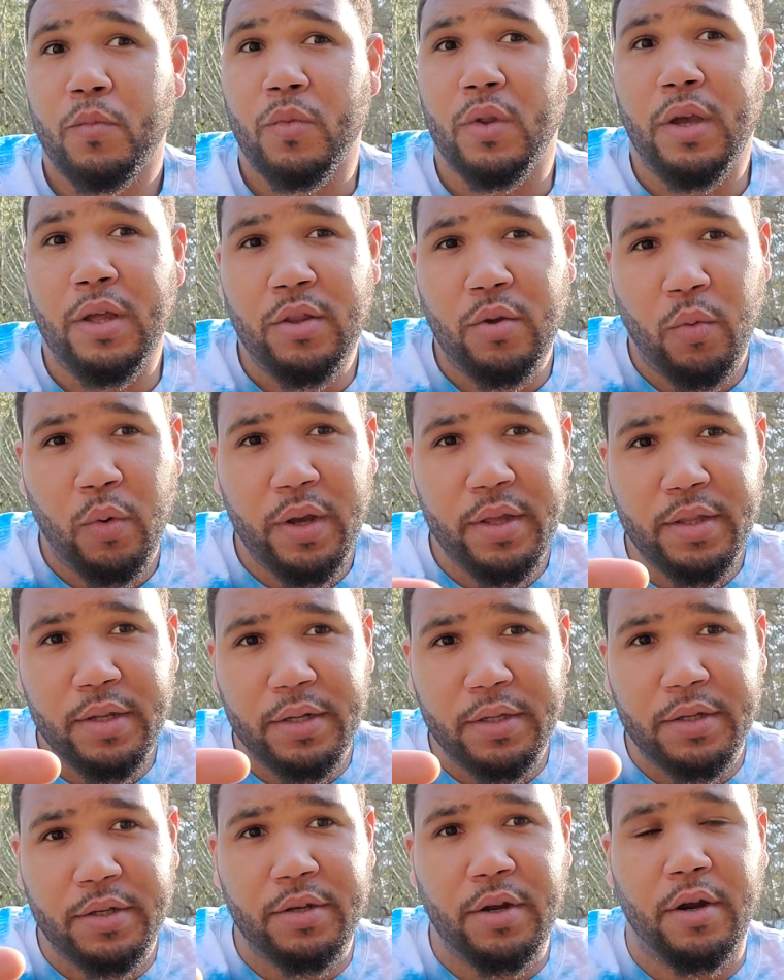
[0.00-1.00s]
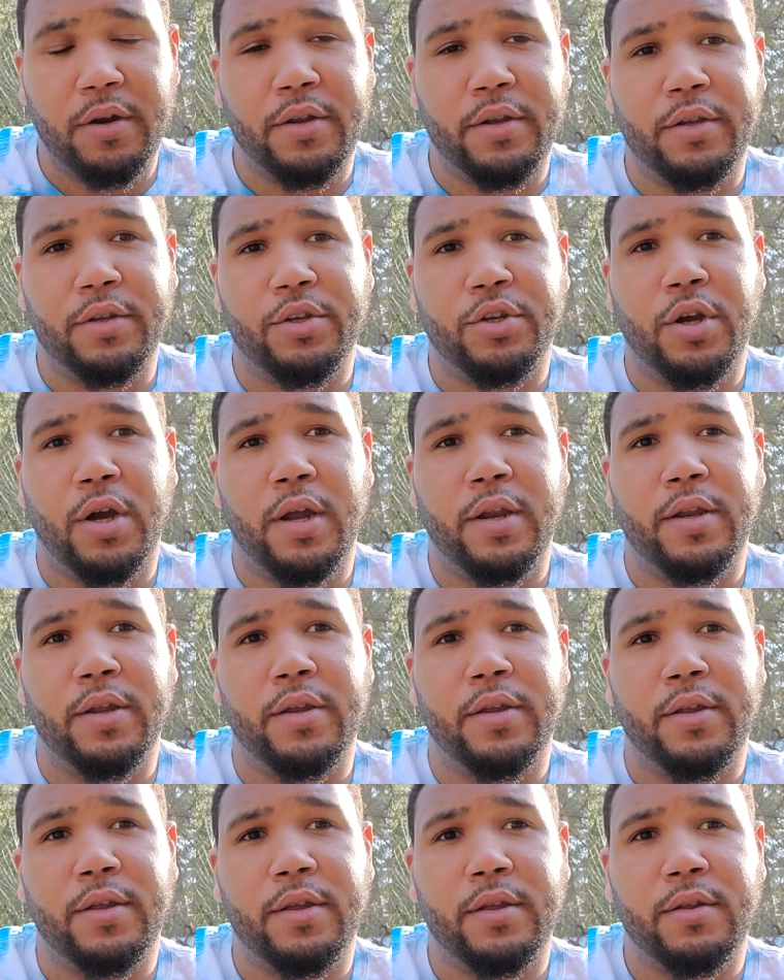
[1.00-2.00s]
and the way that it started in China
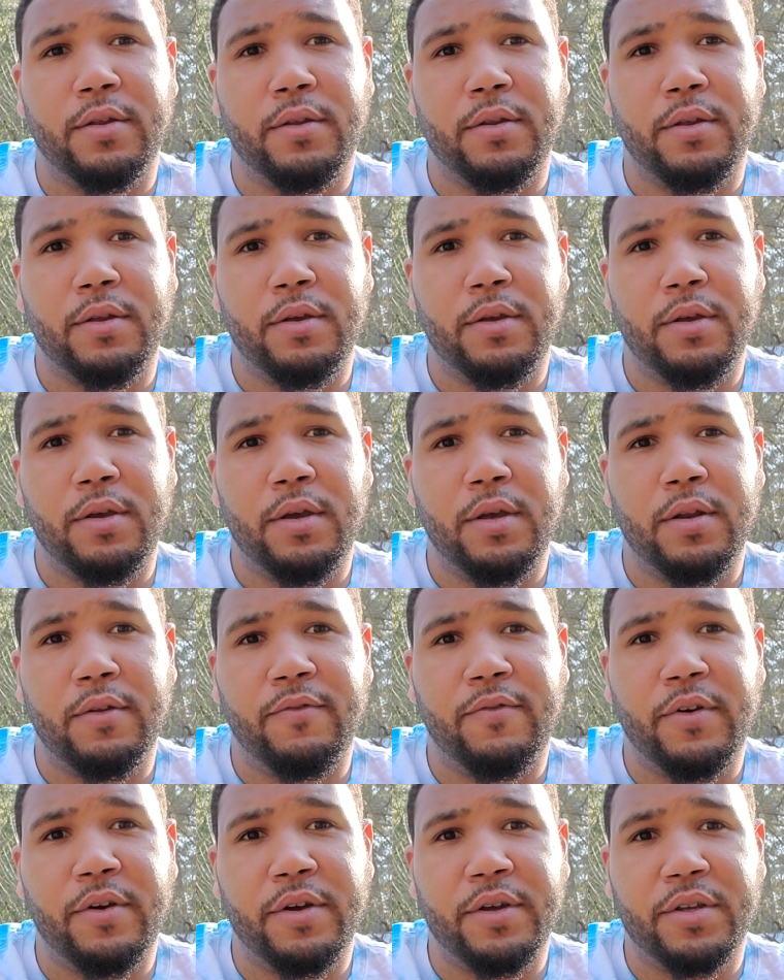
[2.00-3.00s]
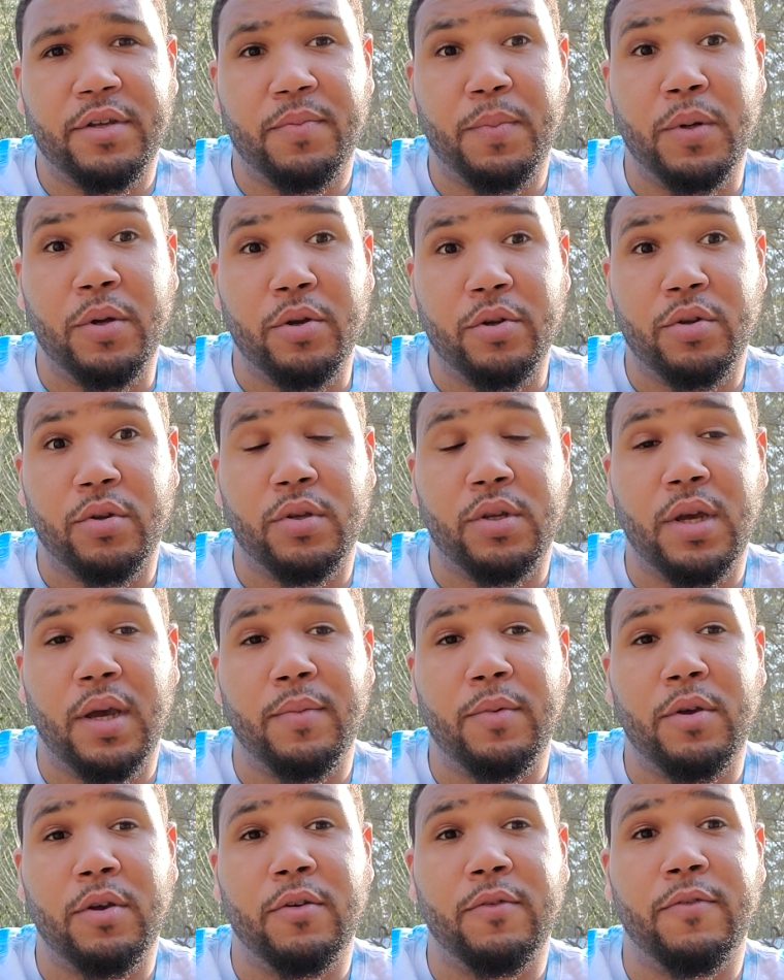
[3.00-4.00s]
in a very spiritual
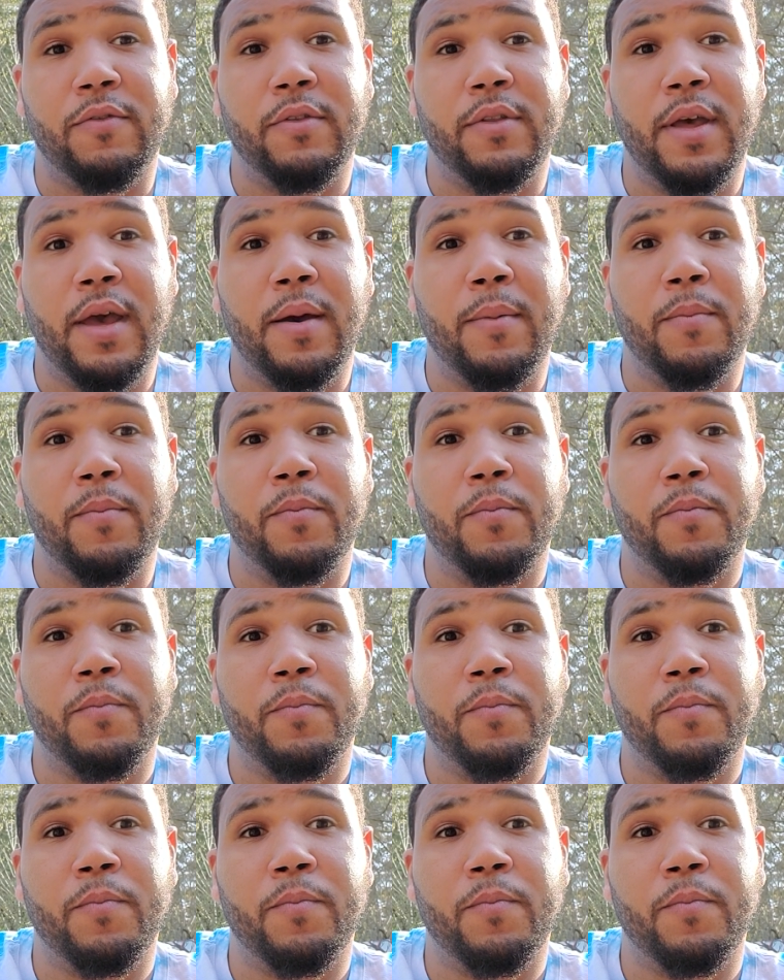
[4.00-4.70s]
time of year for them,